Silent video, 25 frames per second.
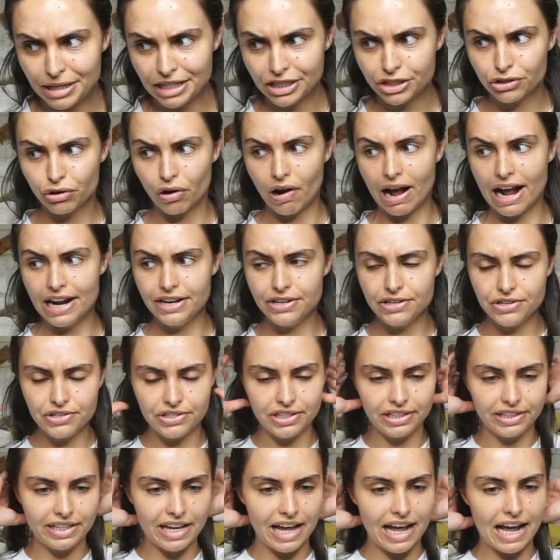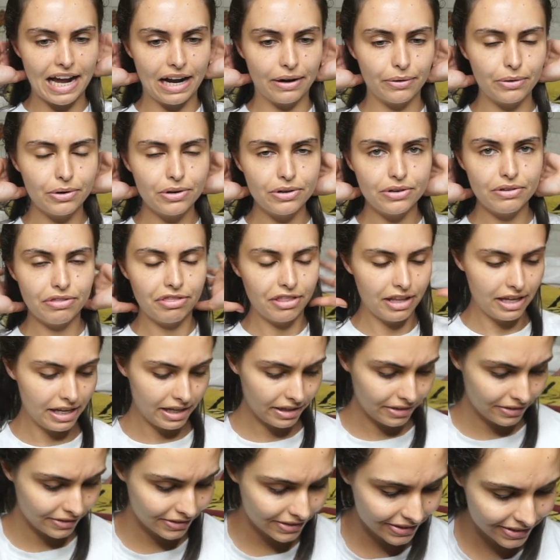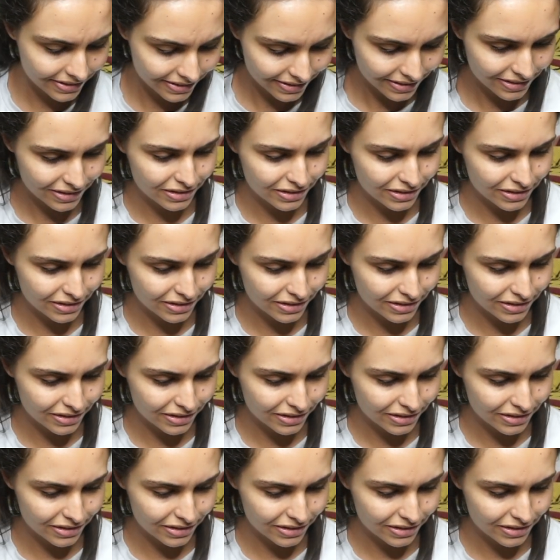Tried using the arrow things